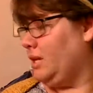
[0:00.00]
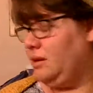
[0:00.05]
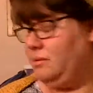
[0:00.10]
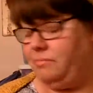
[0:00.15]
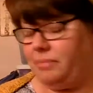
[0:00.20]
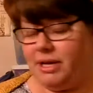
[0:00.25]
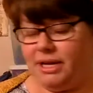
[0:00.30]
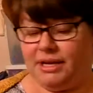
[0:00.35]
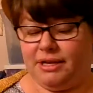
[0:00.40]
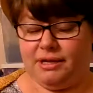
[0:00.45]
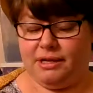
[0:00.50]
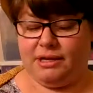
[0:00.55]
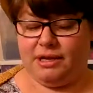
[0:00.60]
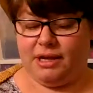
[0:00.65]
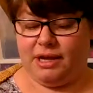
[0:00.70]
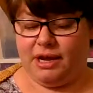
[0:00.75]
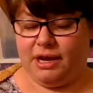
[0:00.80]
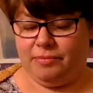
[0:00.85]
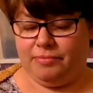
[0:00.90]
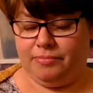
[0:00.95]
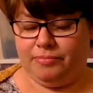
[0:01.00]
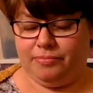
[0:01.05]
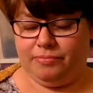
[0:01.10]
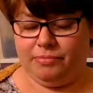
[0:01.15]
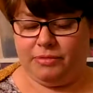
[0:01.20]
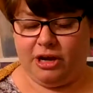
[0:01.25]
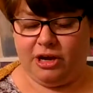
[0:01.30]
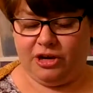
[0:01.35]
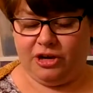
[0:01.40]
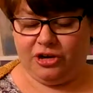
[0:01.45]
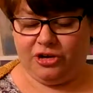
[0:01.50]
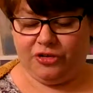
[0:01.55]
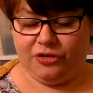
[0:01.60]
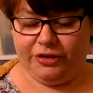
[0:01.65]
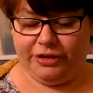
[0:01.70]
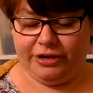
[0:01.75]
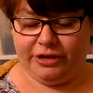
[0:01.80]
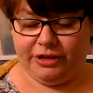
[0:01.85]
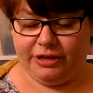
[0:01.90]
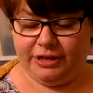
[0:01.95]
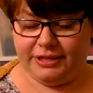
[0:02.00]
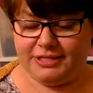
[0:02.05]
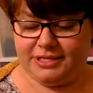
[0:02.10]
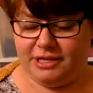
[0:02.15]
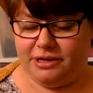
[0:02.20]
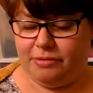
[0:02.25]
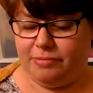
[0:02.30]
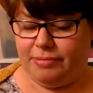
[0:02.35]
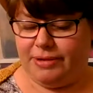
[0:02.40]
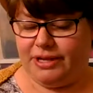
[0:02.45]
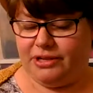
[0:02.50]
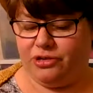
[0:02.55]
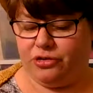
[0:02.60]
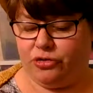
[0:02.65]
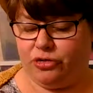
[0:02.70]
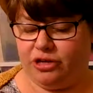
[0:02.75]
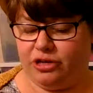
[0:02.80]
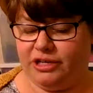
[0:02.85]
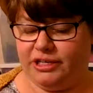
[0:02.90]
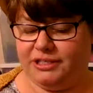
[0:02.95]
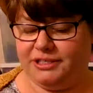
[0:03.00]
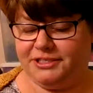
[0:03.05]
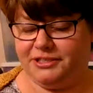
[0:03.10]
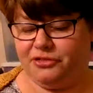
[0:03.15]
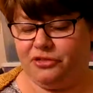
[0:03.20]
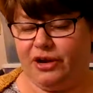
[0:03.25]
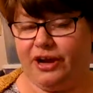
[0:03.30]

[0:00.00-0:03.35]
But I'm not going to listen to Pandora until